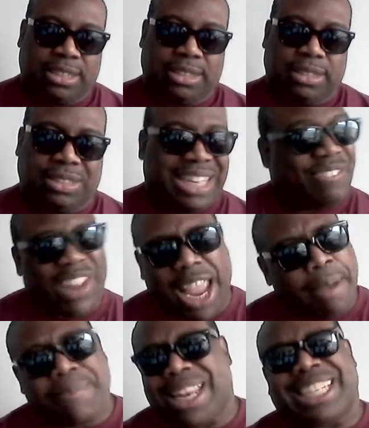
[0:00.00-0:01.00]

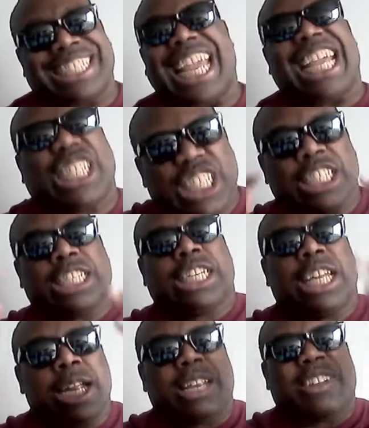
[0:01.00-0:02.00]
Family, it takes
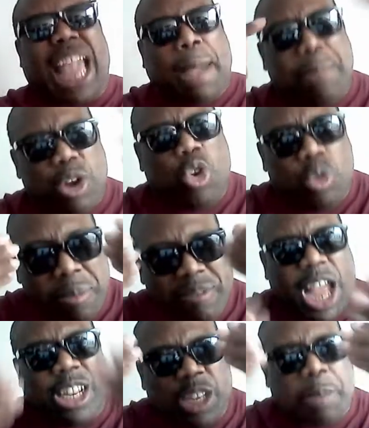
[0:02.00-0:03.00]
capital to
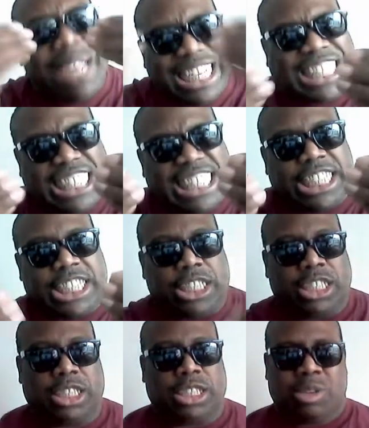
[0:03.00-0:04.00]
start a business.
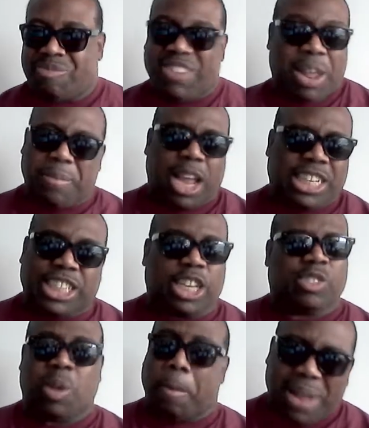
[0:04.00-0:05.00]
My film project
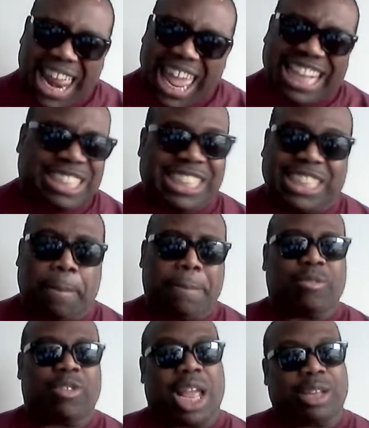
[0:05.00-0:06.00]
is my last attempt
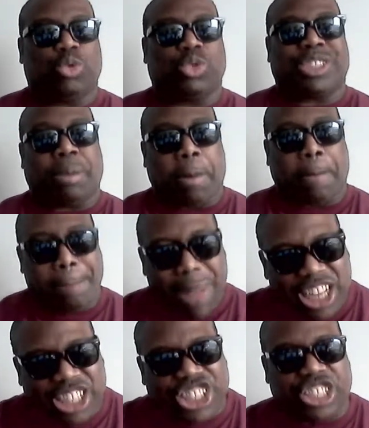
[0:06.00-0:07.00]
to try to do something
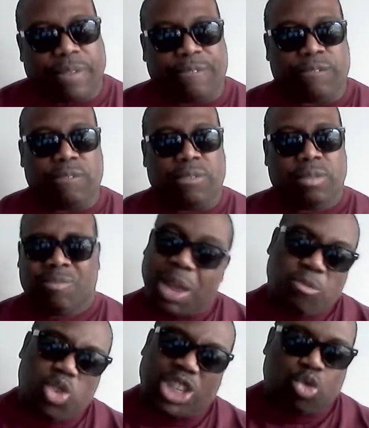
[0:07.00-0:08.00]
positive for
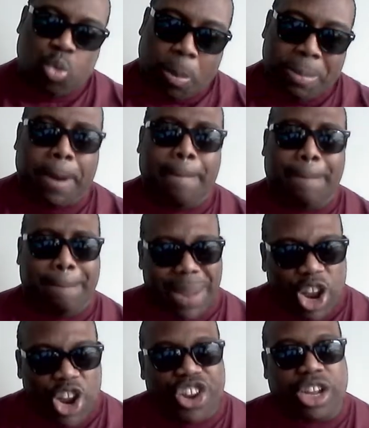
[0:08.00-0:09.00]
my racial group here
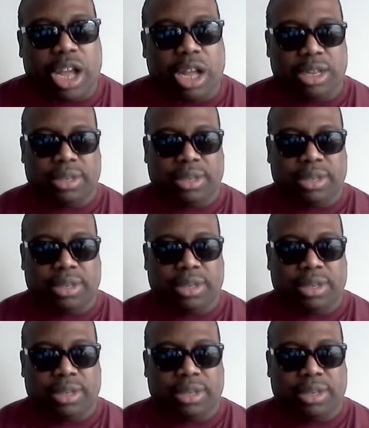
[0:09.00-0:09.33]
in America.